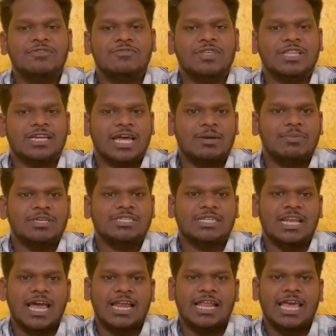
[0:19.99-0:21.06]
with the timings
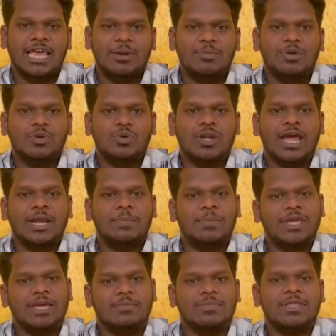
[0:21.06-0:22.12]
9 AM to 9
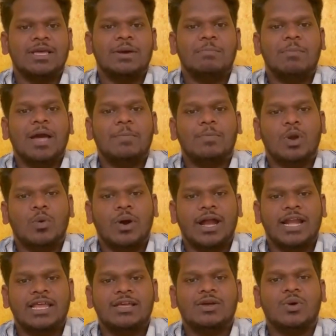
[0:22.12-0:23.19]
PM by
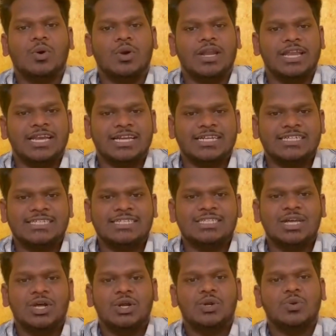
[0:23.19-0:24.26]
providing coordinators
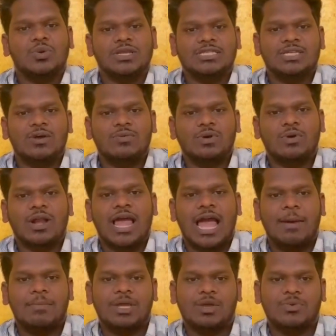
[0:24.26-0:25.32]
to resolve your
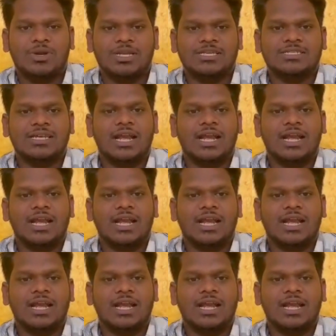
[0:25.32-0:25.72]
ambiguities,